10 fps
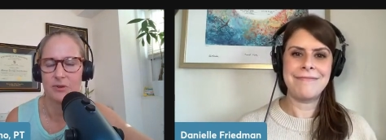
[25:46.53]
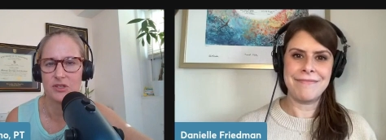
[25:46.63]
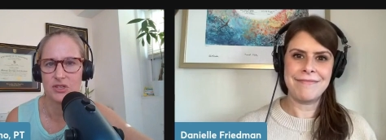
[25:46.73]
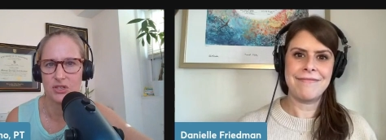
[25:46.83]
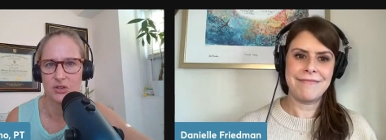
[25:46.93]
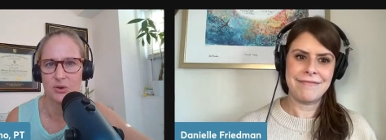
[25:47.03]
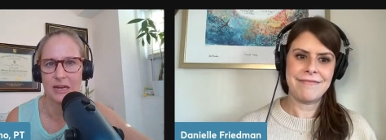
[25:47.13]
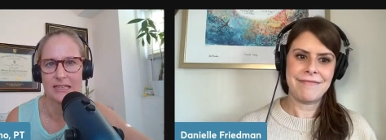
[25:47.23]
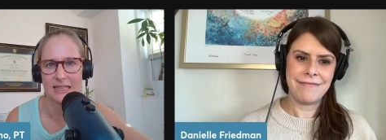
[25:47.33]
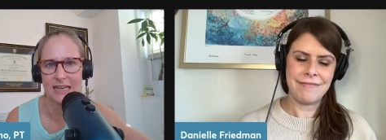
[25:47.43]
Speaker 1: with mm-hmm. two
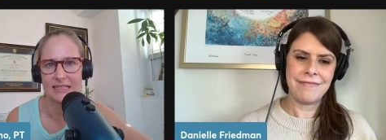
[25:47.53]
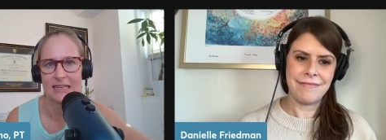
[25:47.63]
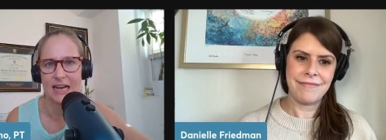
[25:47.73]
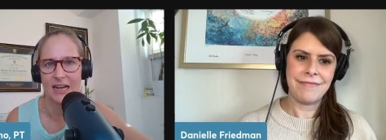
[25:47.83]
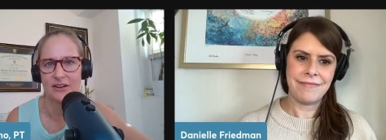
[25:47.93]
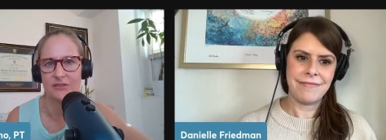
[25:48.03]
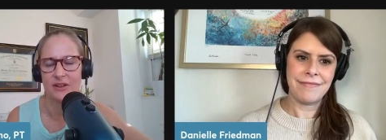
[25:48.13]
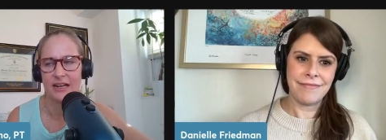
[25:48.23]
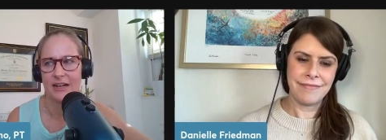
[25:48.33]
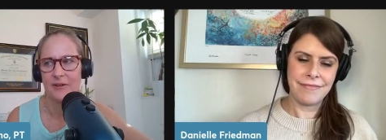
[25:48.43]
it does it kind of
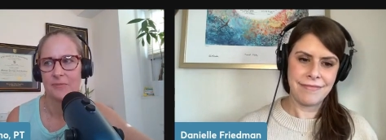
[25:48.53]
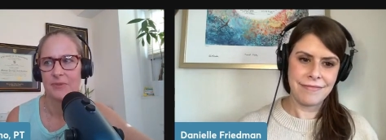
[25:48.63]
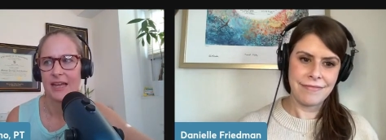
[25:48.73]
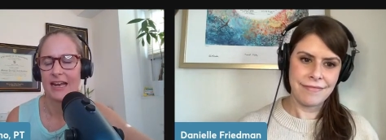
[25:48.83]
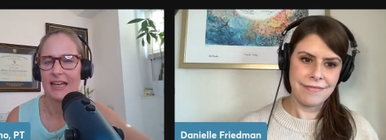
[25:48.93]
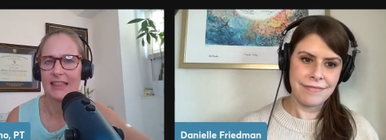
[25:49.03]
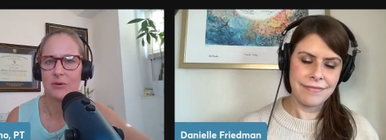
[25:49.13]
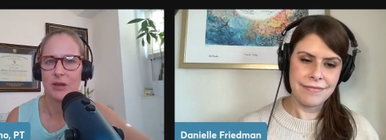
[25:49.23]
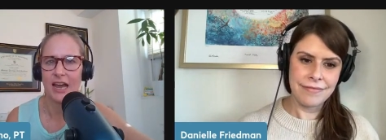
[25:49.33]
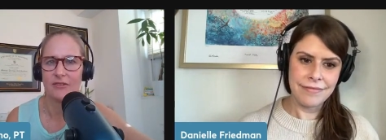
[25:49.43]
and i
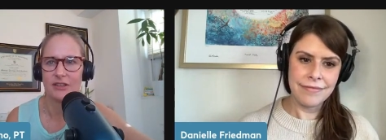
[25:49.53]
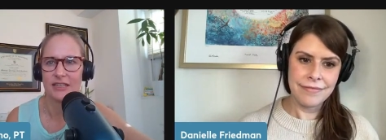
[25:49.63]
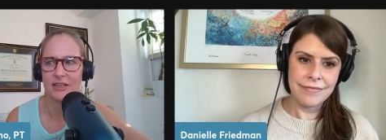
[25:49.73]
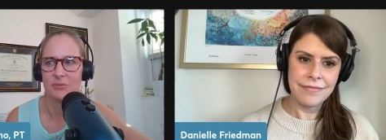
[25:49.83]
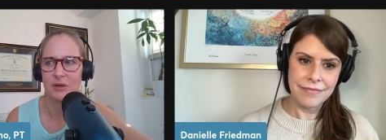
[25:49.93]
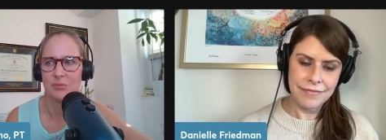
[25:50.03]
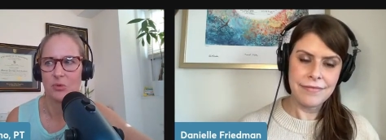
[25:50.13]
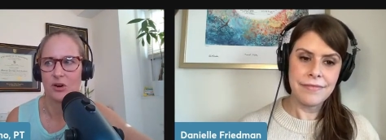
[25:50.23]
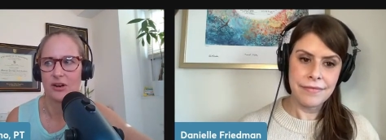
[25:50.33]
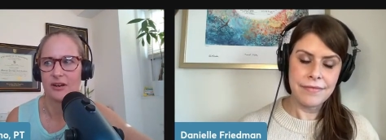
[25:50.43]
think we have a little bit
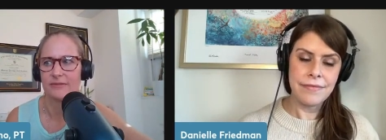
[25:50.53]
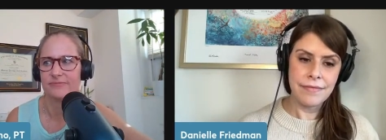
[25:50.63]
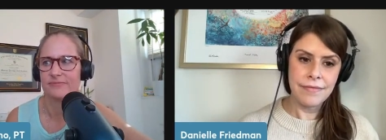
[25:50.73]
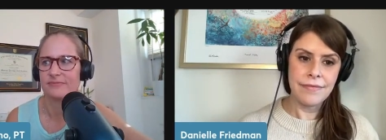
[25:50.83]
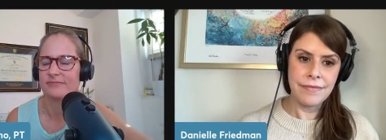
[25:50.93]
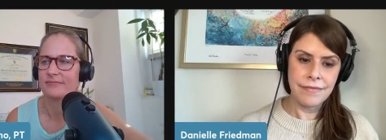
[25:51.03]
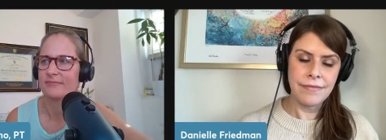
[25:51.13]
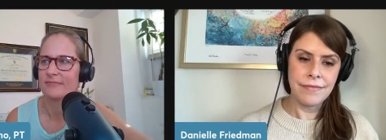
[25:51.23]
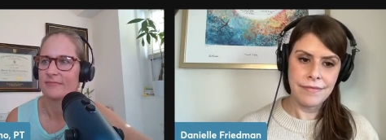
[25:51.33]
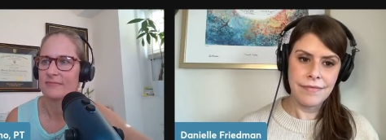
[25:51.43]
more
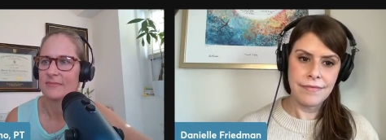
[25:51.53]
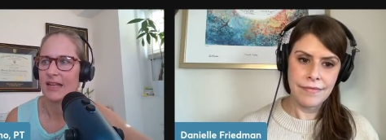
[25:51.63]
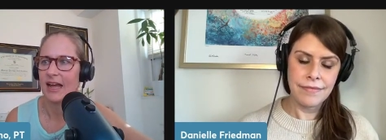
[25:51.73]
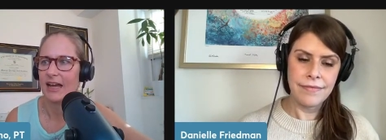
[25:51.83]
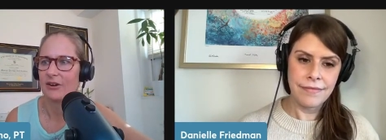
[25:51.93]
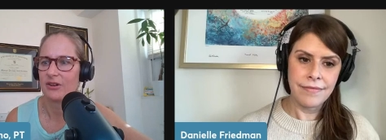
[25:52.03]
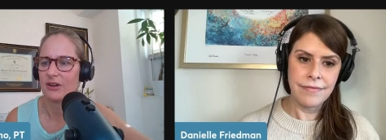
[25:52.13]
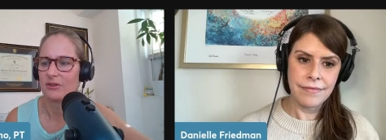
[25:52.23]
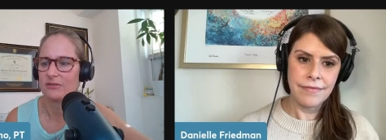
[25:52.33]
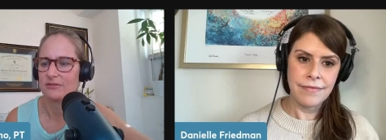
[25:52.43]
i don't
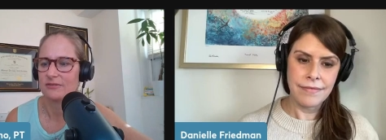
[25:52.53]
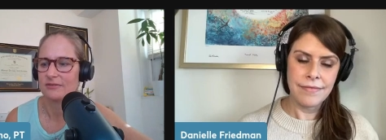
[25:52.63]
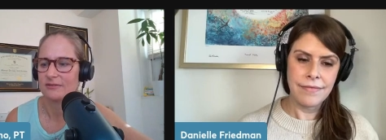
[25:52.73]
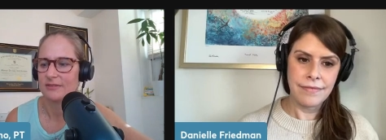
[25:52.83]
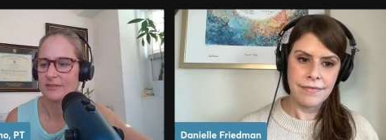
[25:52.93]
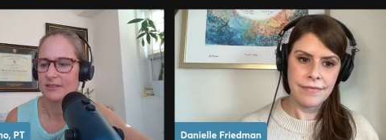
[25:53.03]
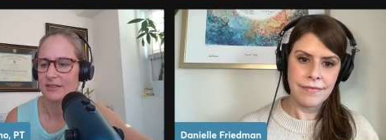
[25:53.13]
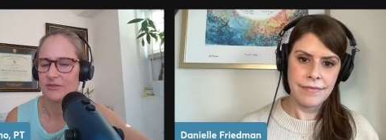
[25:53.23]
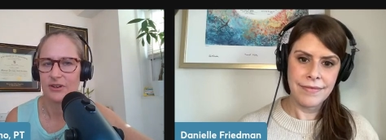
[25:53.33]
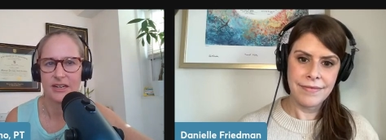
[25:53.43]
know
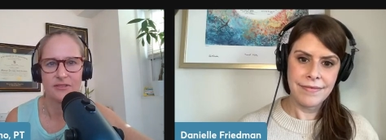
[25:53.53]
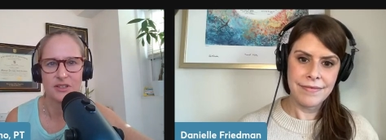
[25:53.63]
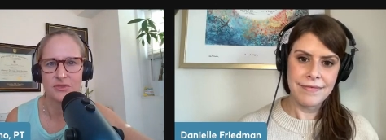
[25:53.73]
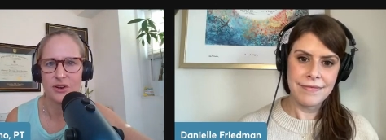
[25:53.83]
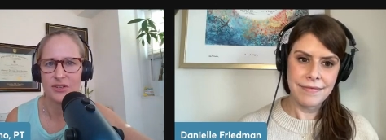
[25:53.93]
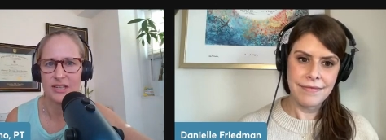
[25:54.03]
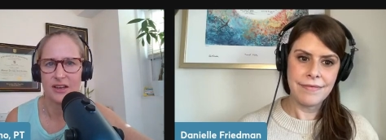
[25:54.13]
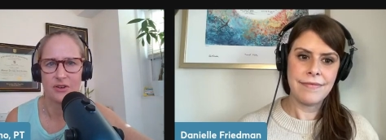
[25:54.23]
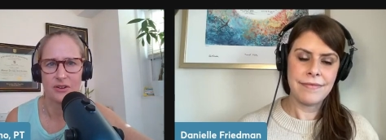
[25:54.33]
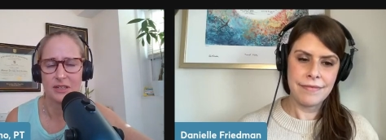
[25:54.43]
forgiveness for
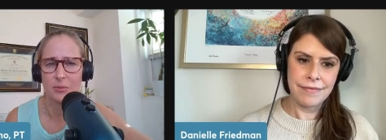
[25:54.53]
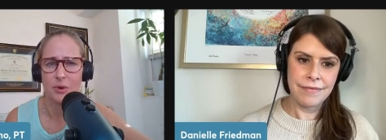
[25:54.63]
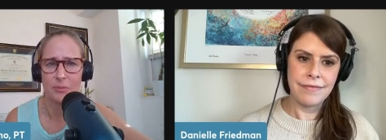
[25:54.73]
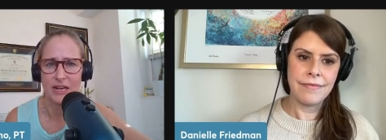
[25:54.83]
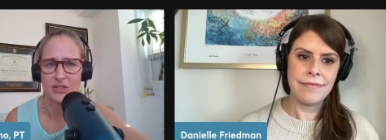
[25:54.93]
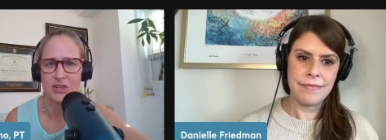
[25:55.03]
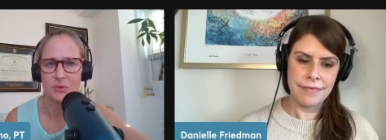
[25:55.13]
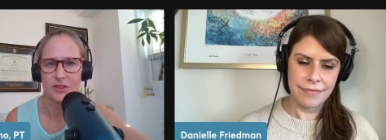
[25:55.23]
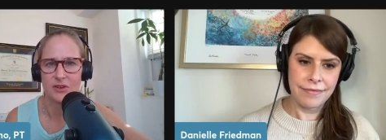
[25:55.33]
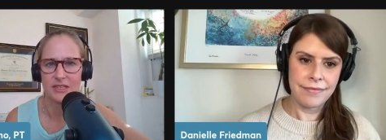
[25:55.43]
ourselves or a little more patience
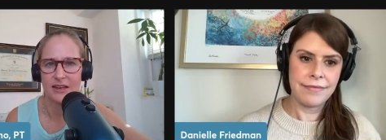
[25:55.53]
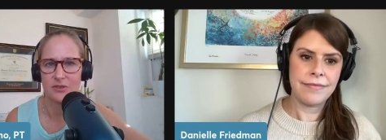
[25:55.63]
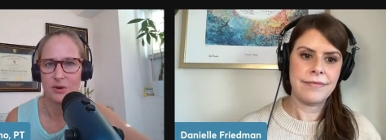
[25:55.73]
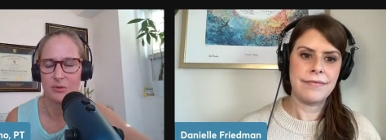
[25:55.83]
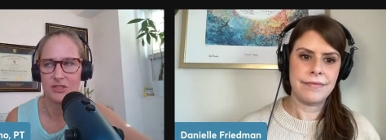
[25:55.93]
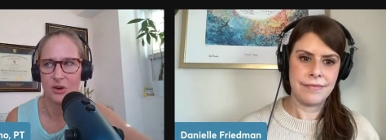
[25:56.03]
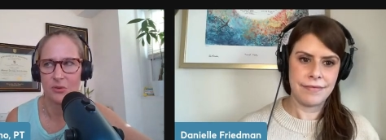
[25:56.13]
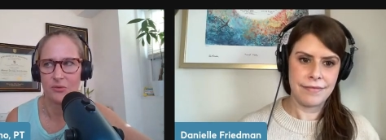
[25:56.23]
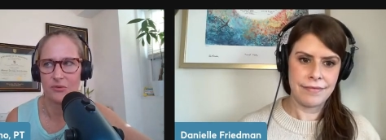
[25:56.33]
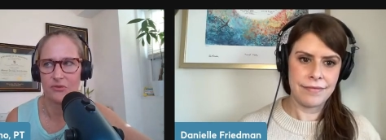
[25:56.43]
with ourselves where we
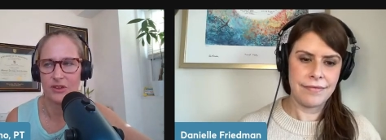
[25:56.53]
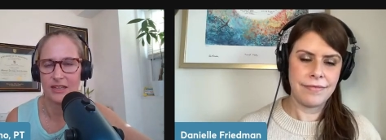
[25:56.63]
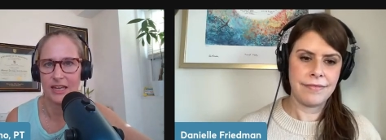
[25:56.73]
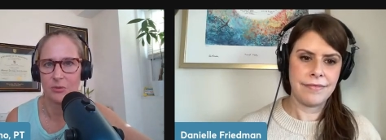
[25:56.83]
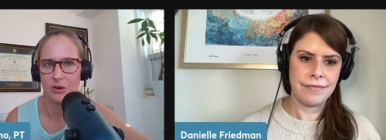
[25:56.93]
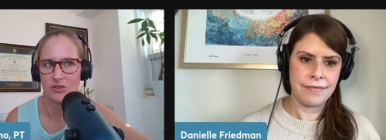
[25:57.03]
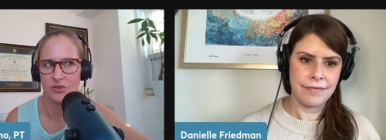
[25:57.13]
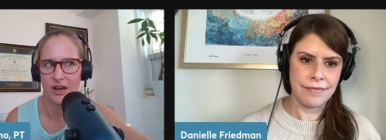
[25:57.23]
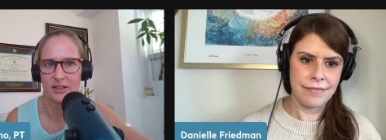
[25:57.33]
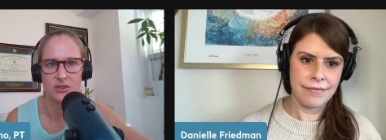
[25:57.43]
don't feel like we're
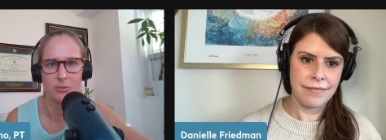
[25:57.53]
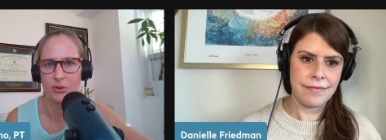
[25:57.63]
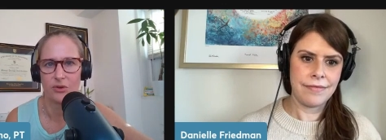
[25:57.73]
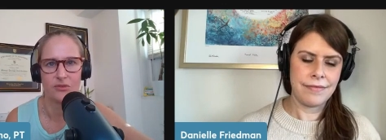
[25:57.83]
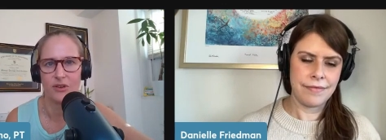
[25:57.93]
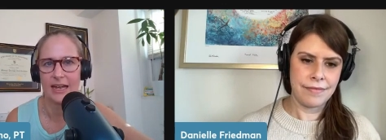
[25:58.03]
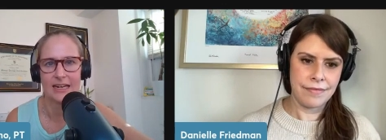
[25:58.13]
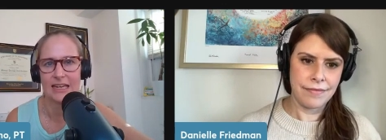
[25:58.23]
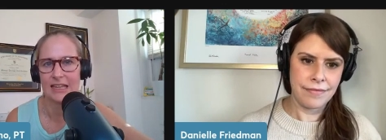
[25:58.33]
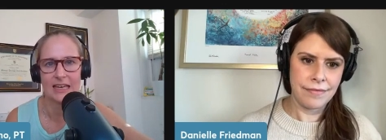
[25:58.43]
trying to prove
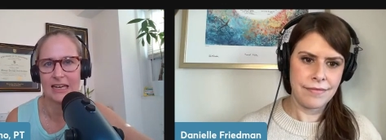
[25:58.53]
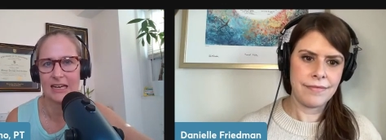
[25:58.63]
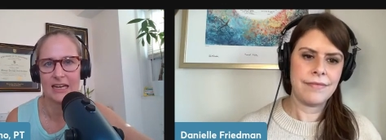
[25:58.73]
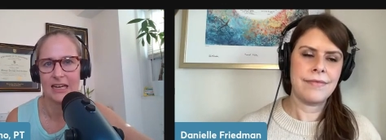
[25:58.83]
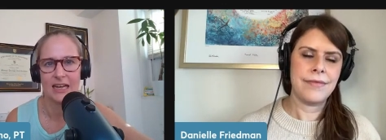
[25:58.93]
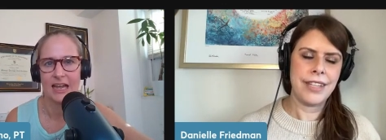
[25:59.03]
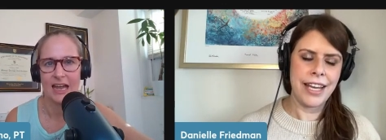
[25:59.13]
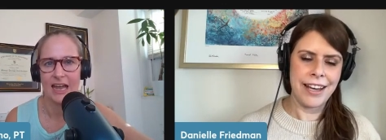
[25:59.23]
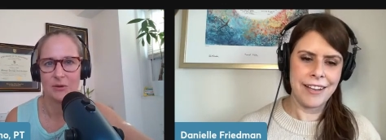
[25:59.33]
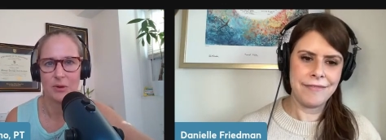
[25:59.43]
anything
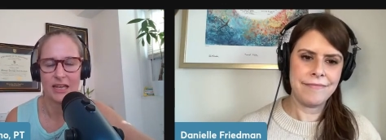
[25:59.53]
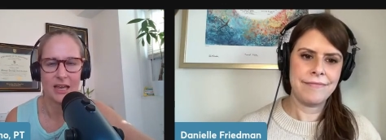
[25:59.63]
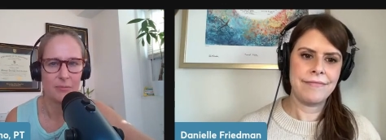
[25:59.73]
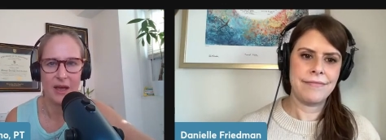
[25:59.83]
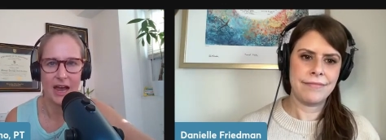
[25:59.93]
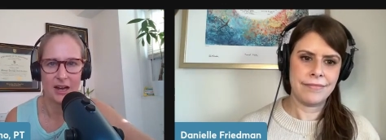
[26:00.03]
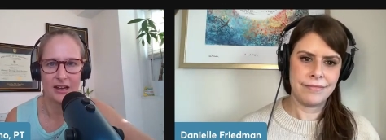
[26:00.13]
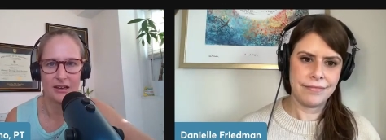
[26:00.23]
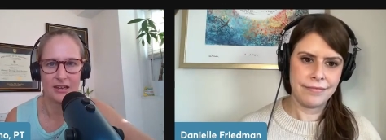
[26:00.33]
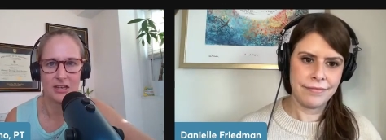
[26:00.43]
yeah and we get back
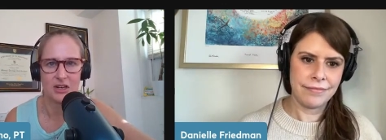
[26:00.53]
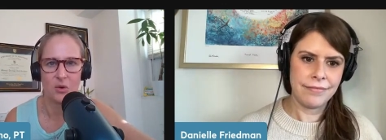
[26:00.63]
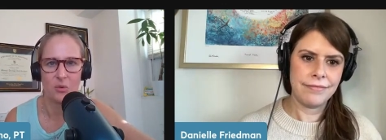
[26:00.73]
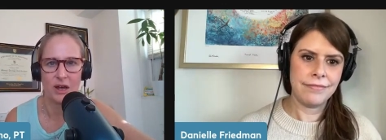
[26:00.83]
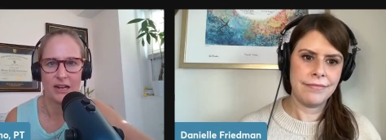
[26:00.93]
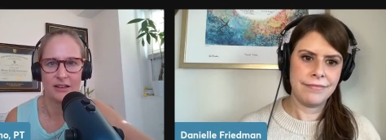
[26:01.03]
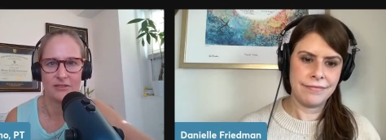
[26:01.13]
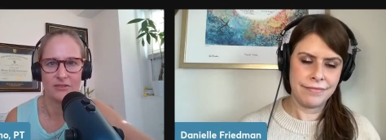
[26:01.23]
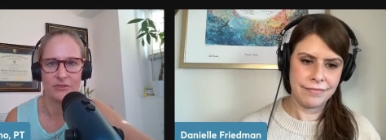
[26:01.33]
you know when it